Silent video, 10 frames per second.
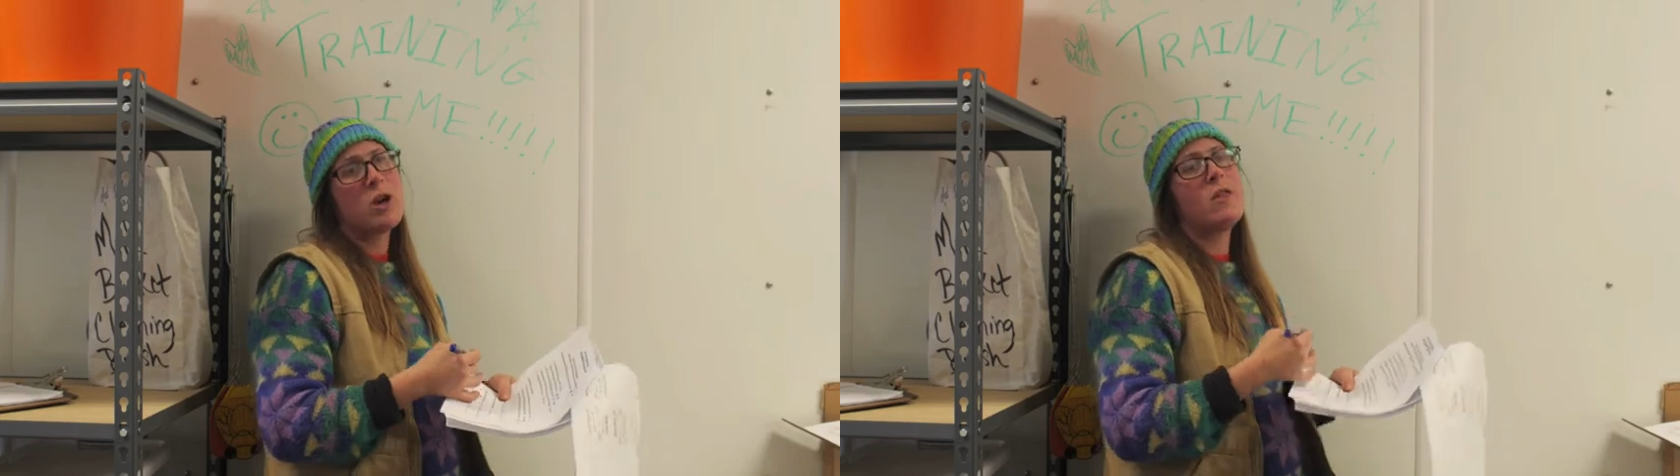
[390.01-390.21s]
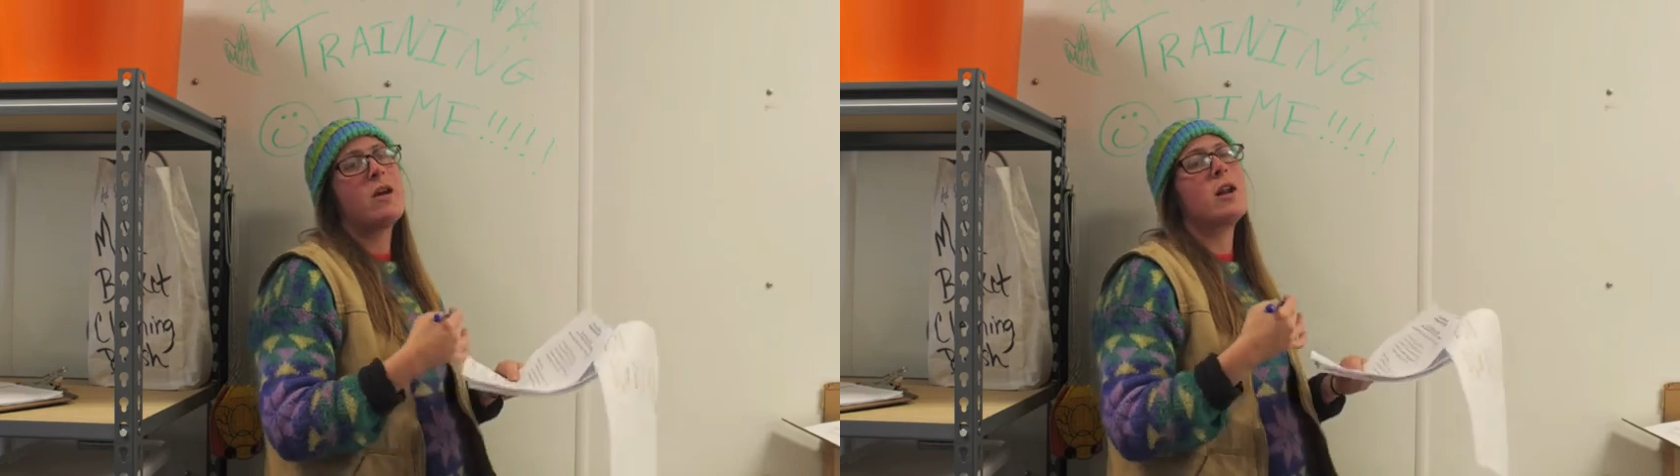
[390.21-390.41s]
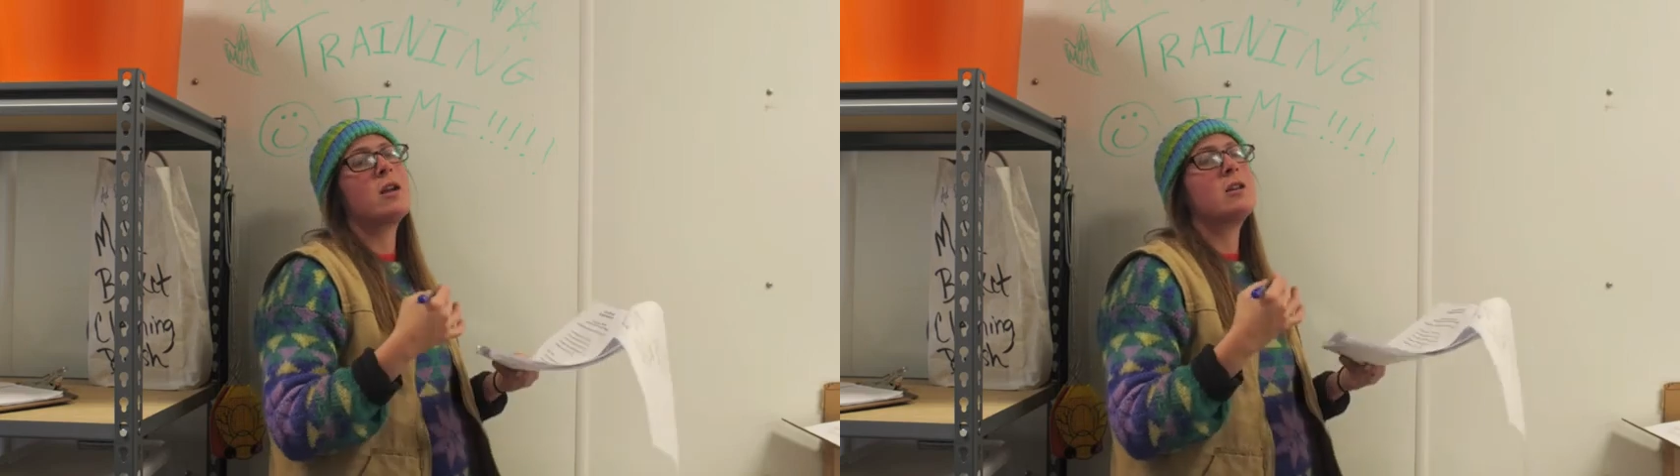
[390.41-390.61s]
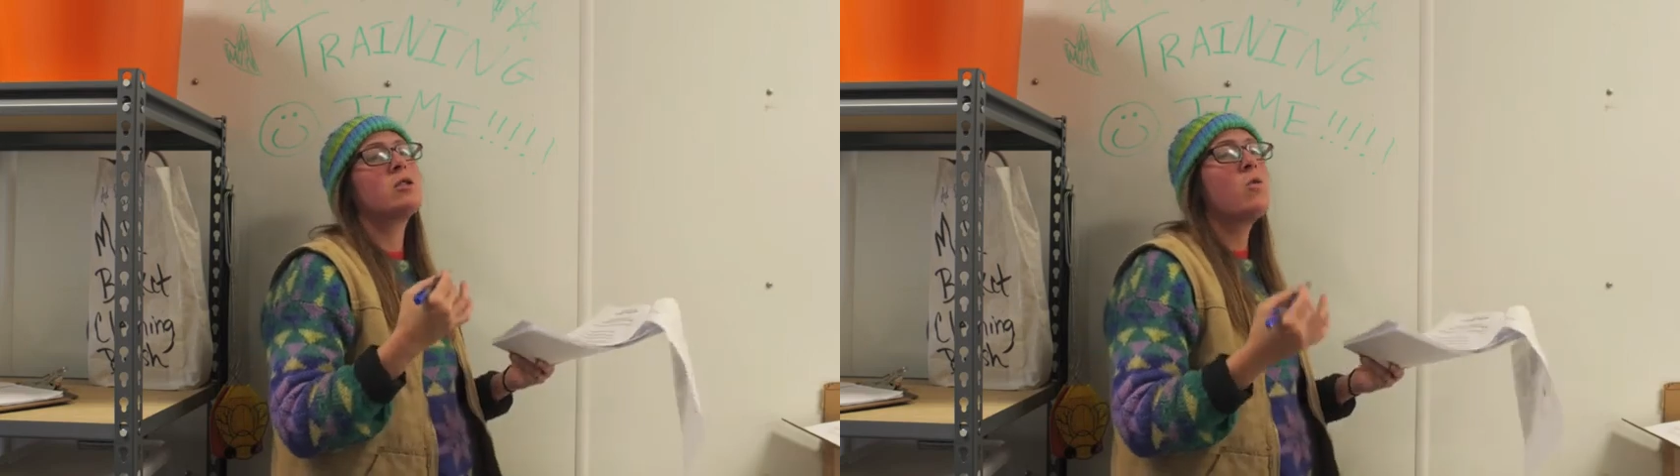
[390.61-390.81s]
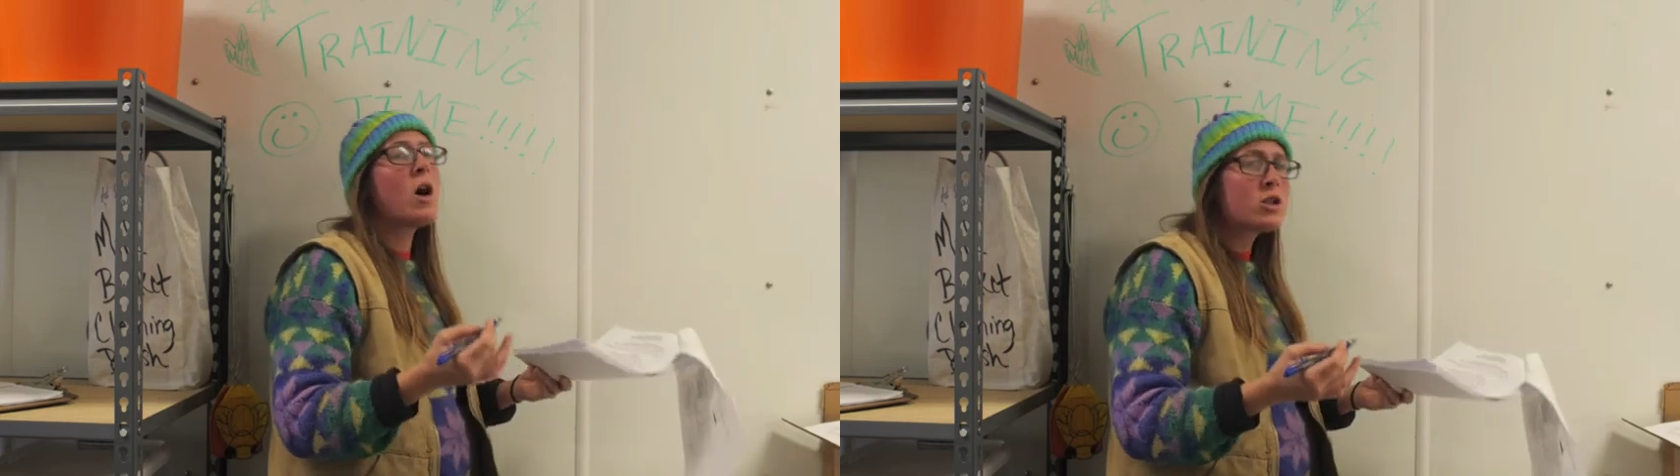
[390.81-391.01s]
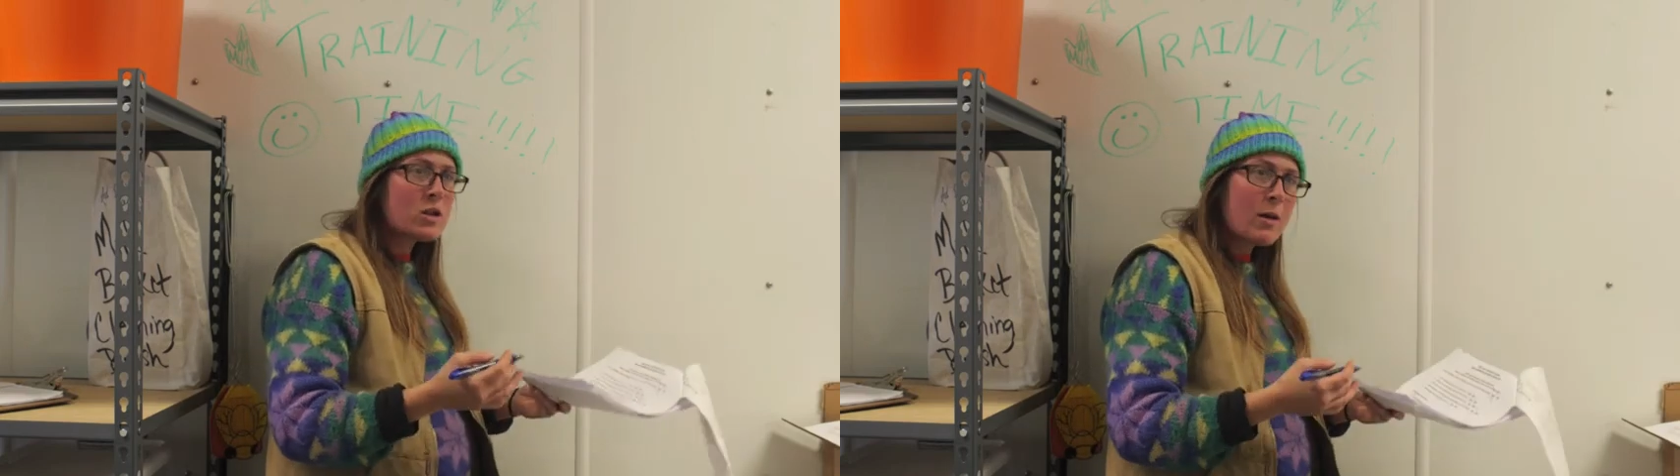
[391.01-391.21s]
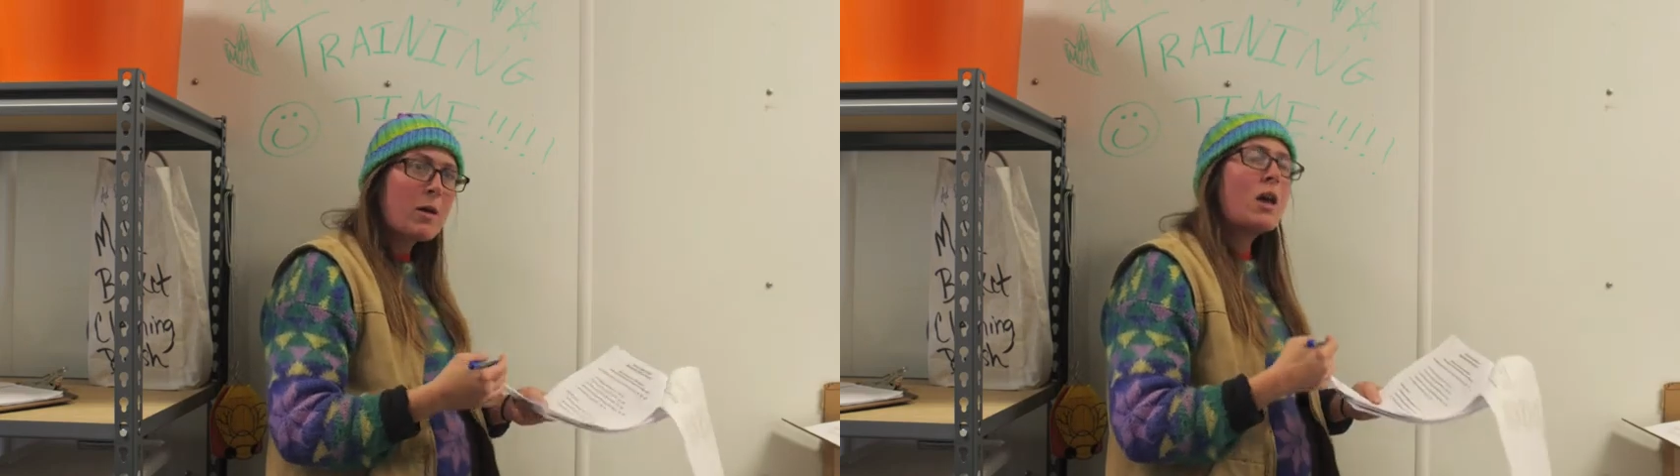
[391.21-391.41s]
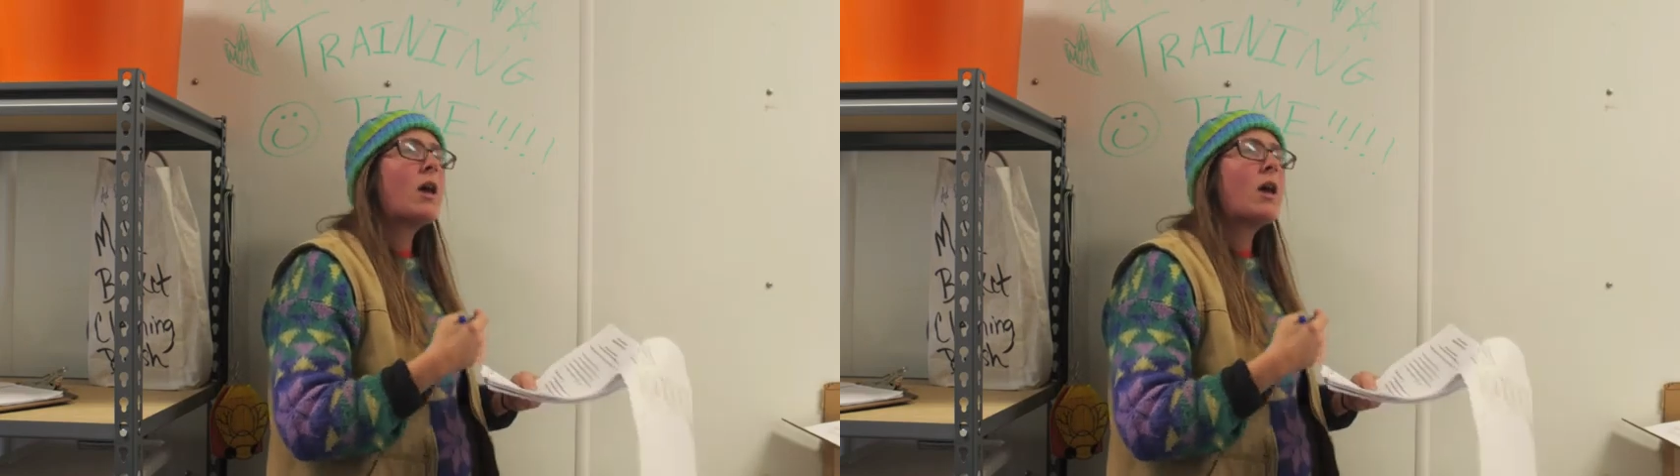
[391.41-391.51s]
and then I need to watch them.